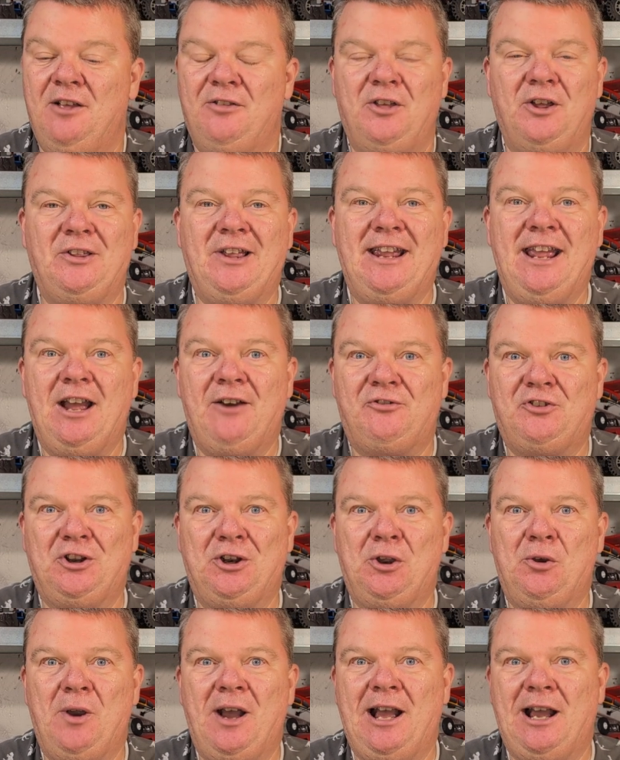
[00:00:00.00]
that they have to
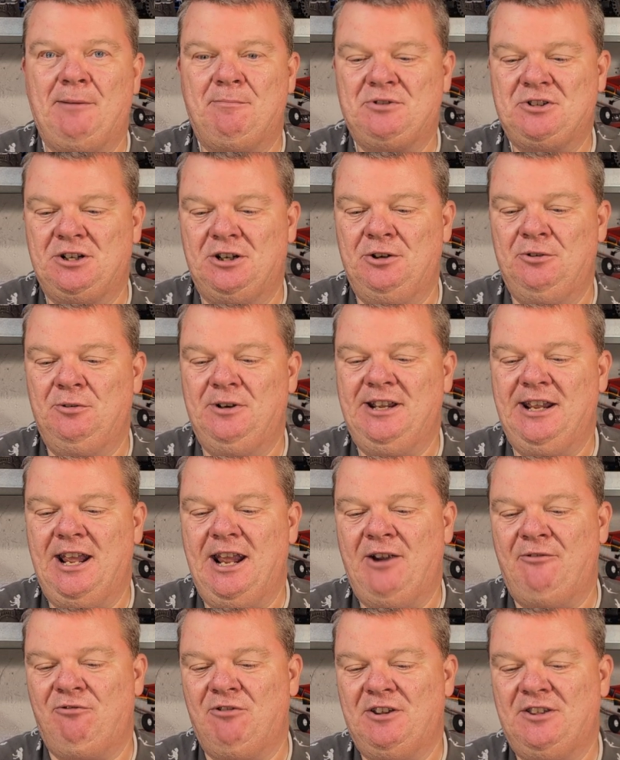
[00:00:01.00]
do absolutely
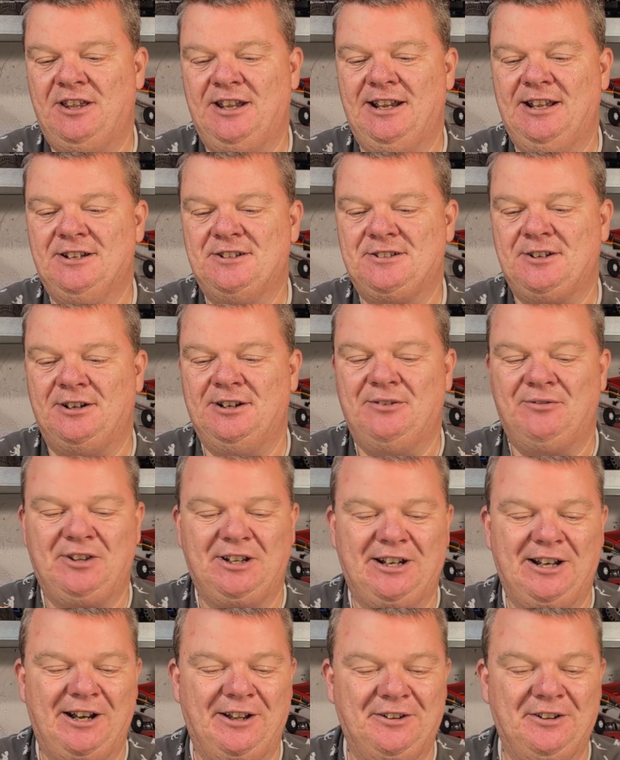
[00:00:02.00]
everything inside of
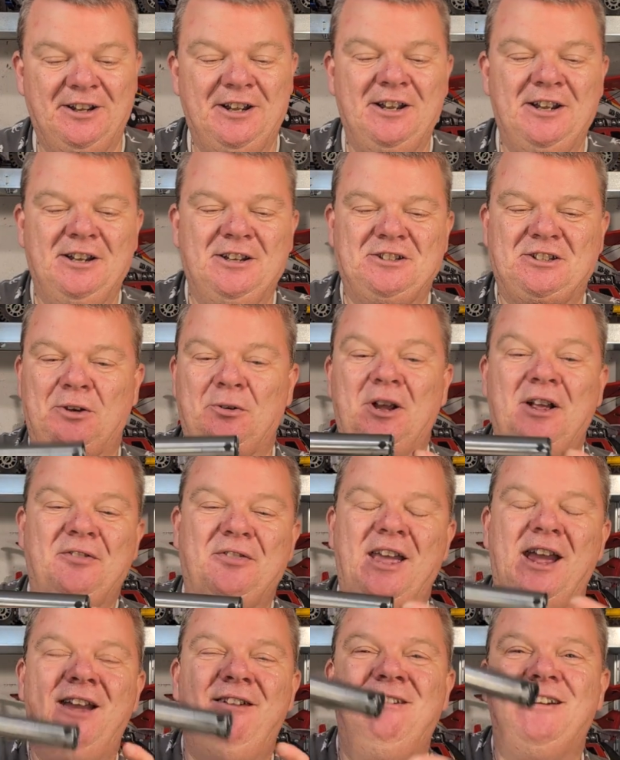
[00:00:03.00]
the gun. So
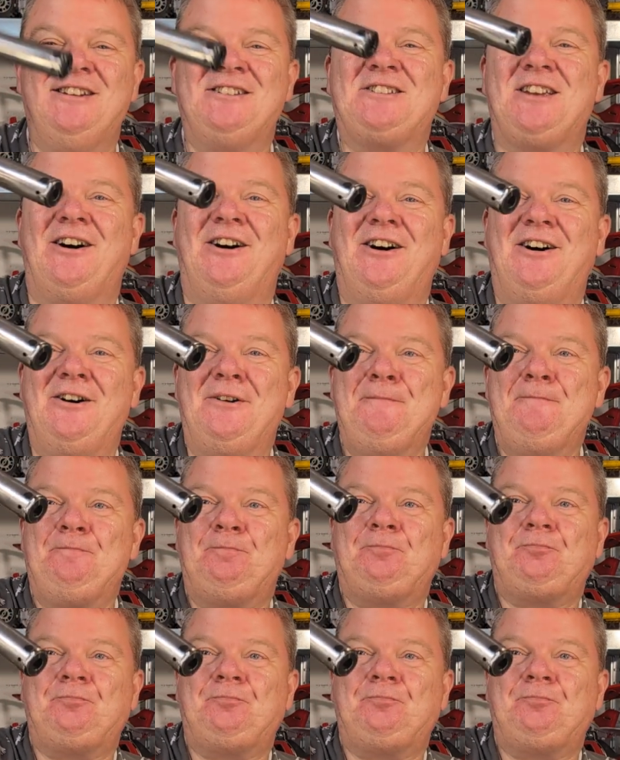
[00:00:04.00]
there is our